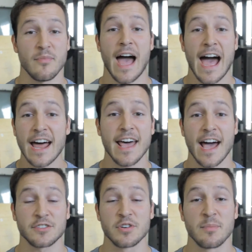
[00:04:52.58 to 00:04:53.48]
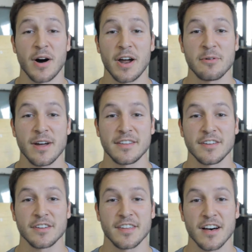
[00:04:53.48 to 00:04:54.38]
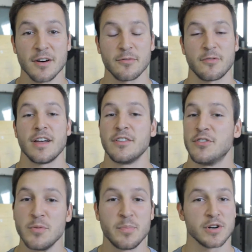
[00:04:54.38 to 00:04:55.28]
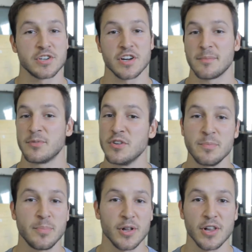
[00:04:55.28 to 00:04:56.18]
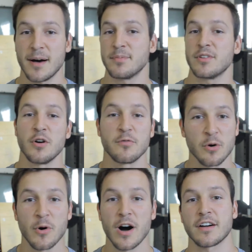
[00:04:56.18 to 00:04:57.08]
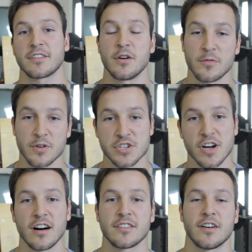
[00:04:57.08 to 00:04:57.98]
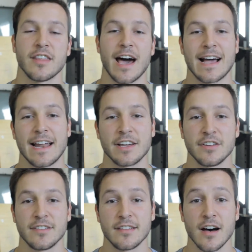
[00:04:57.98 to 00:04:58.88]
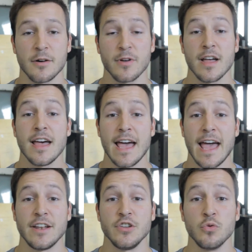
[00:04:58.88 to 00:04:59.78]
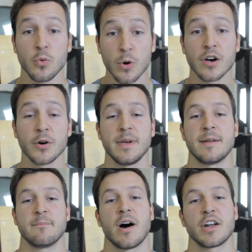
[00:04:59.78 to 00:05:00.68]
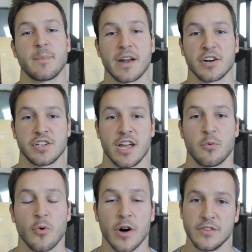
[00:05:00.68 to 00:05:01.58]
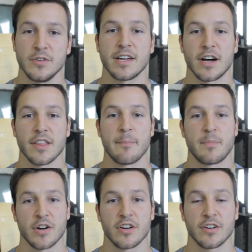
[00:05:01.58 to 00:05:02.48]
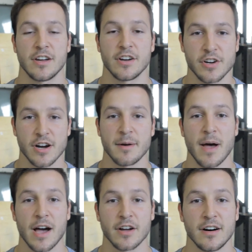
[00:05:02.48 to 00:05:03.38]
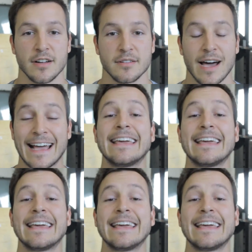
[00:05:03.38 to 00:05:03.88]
add extra body weight to yourself, do push-ups, do pull-ups, go for walks, go for jogs, all that kind of good stuff, and you will be in much better shape once you get all that bunker gear and your air pack on. I